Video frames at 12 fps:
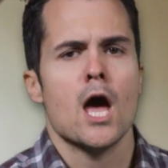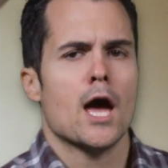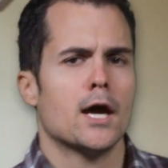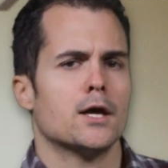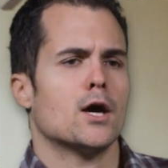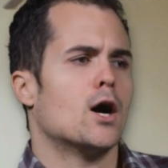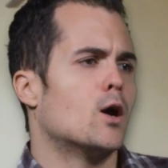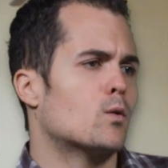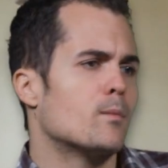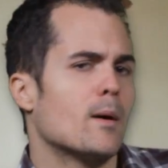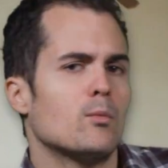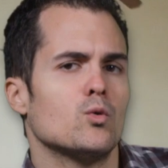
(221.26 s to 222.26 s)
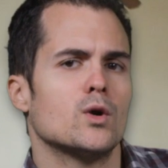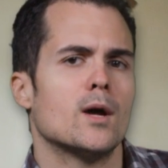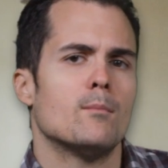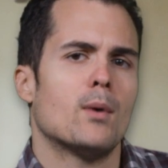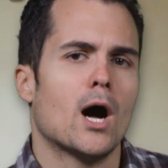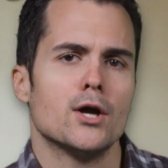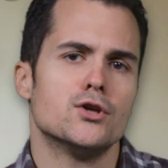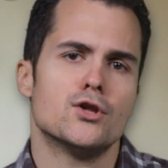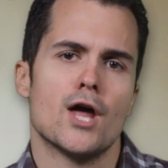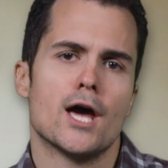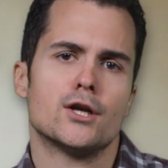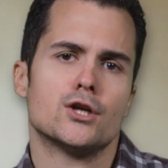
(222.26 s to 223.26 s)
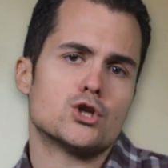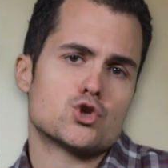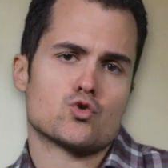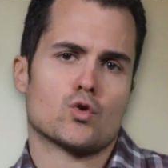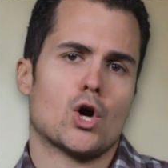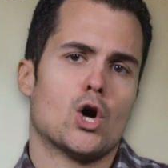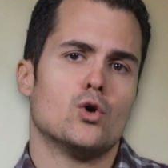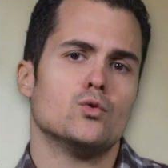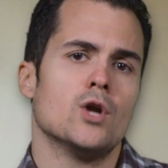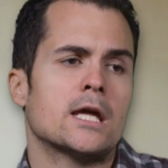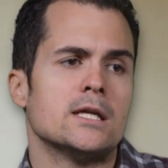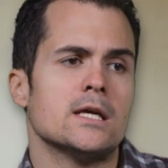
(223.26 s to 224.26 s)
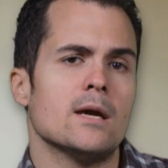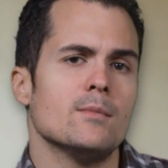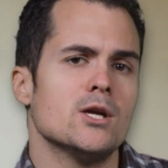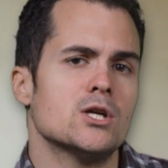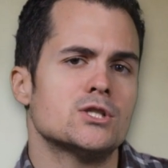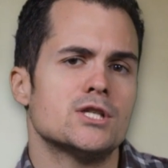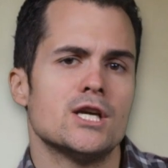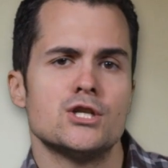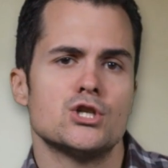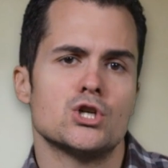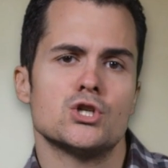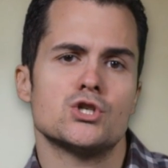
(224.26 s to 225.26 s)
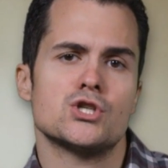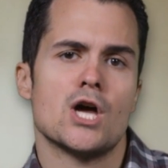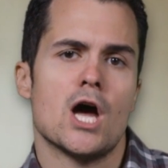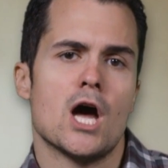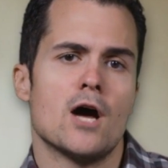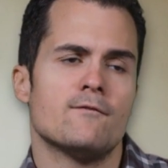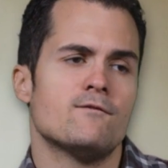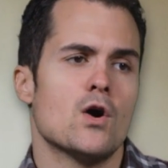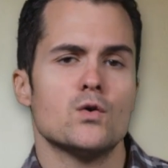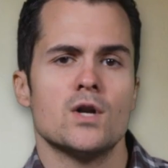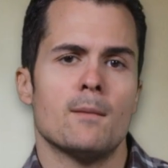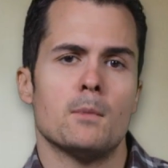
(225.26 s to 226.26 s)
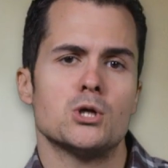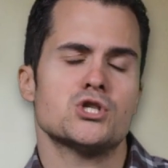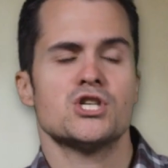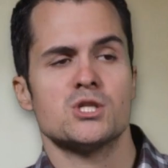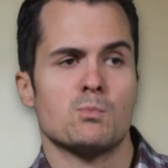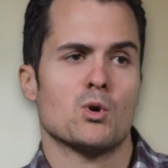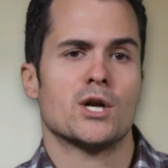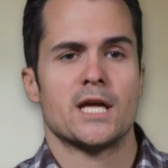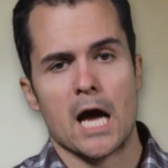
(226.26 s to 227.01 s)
Hey, remember when I bought you that drone? Can you get me your teacher's phone number? She's pretty